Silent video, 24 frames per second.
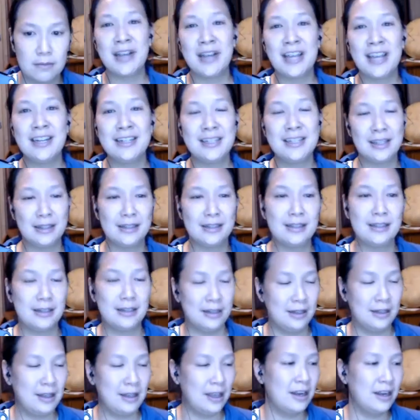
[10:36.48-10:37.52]
get into this in
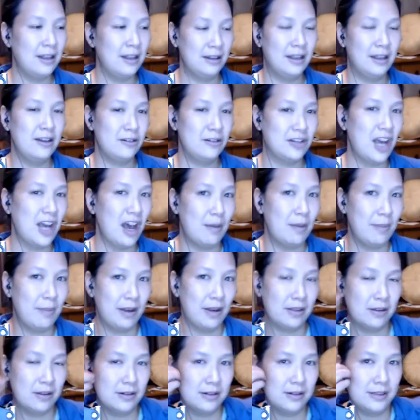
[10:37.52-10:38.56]
a later
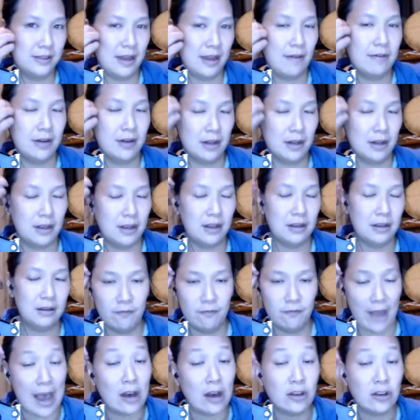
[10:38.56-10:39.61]
topic. There's definitely
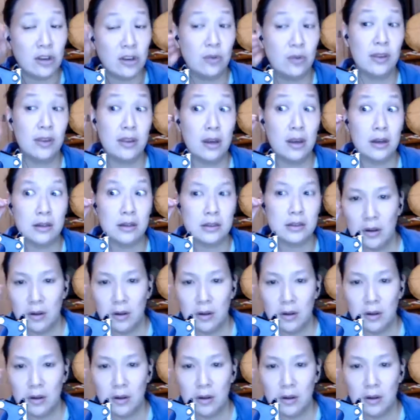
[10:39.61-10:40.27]
value in that.